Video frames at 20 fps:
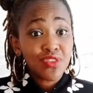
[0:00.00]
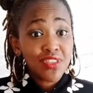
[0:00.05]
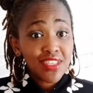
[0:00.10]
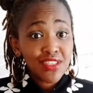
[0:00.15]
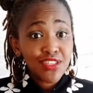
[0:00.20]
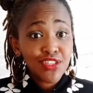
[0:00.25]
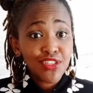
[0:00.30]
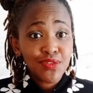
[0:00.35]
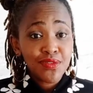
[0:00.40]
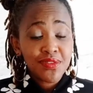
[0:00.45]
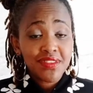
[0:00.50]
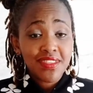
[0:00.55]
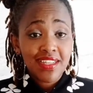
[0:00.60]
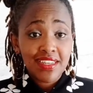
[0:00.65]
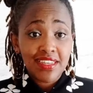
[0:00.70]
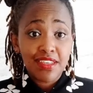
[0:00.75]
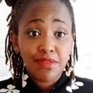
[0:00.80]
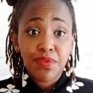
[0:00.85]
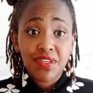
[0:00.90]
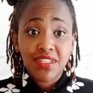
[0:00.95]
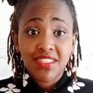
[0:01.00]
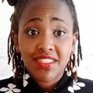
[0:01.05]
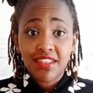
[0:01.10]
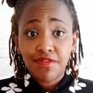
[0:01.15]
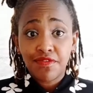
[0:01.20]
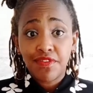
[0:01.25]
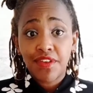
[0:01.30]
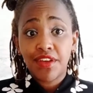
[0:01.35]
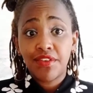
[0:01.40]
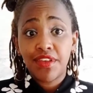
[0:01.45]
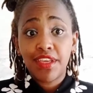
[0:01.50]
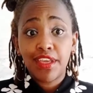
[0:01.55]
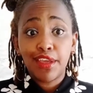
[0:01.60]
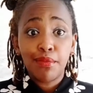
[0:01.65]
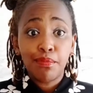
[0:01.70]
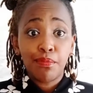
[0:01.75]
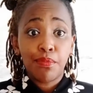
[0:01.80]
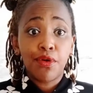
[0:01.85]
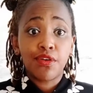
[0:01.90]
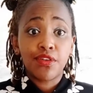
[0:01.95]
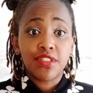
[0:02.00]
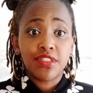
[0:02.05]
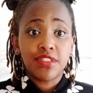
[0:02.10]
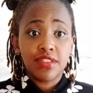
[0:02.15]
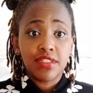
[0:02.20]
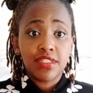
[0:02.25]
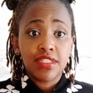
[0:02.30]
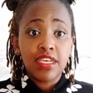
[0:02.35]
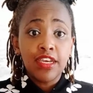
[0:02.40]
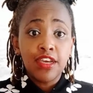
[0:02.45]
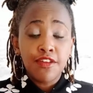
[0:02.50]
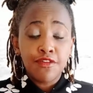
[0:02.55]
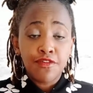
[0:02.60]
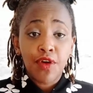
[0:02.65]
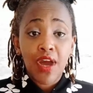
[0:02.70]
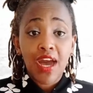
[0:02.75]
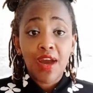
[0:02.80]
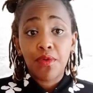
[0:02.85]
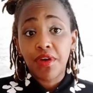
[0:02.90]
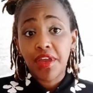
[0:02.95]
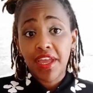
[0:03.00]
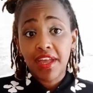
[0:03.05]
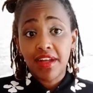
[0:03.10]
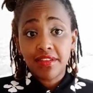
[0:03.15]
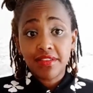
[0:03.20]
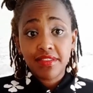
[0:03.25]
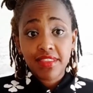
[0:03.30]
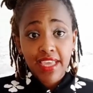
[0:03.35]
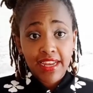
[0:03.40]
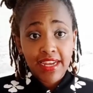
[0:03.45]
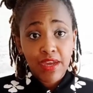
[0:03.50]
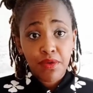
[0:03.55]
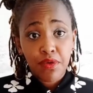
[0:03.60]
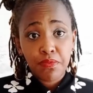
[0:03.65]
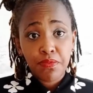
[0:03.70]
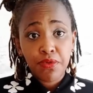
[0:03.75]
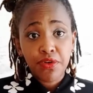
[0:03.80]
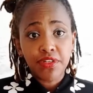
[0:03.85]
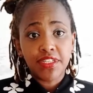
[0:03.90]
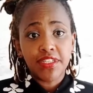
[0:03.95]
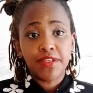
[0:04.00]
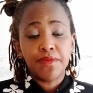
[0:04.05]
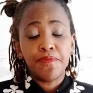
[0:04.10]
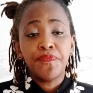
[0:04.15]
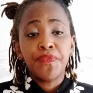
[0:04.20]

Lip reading: this shows that lipids are very important for our health and our body.